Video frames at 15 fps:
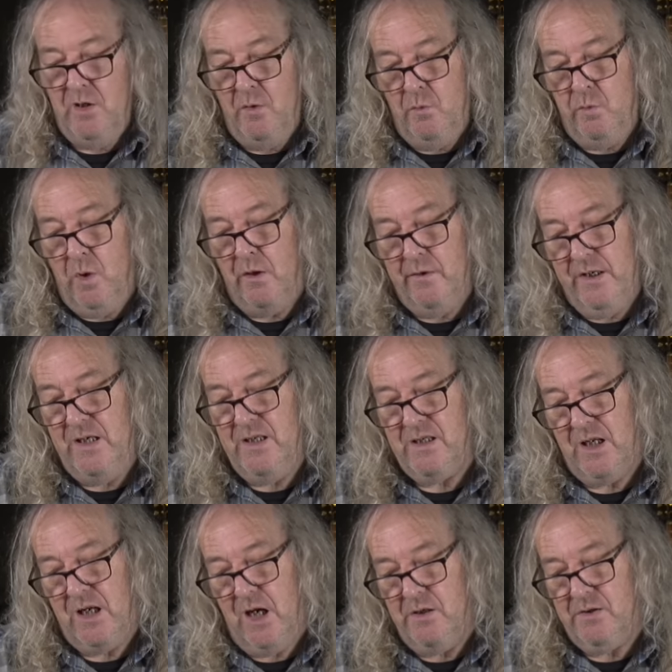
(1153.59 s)
What these
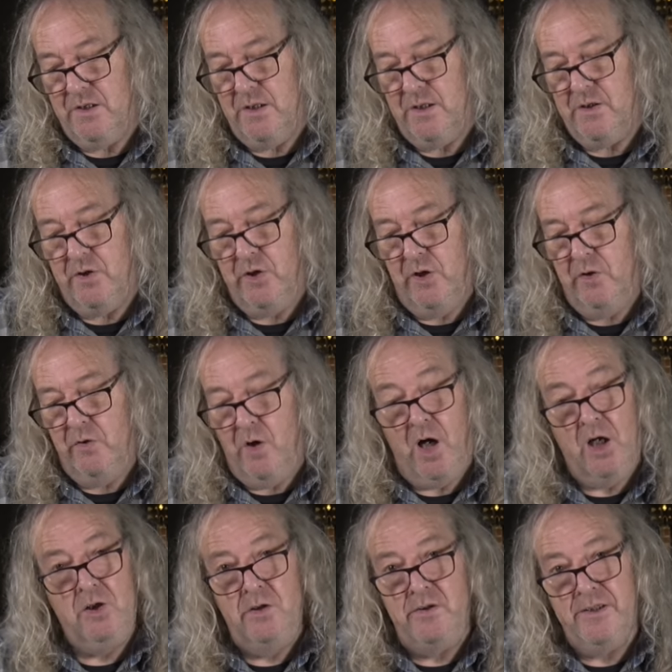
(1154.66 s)
are closest to,
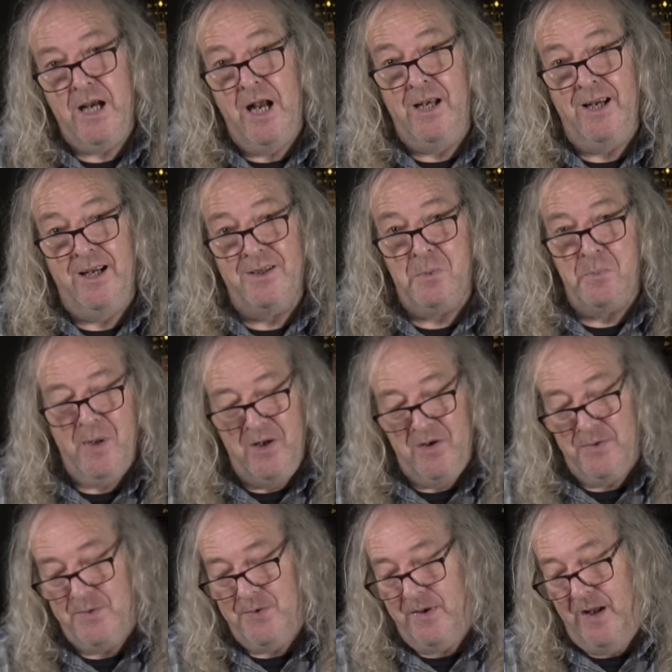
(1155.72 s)
I couldn't tell you, to be
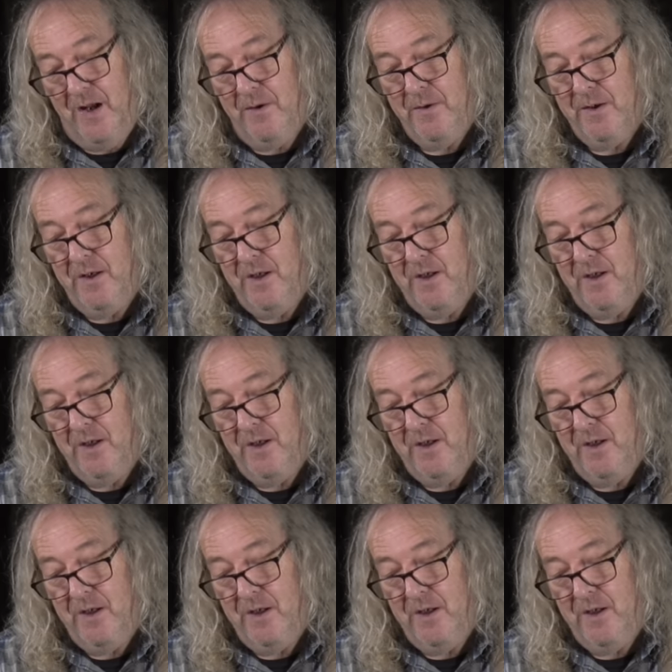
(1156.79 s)
honest with you.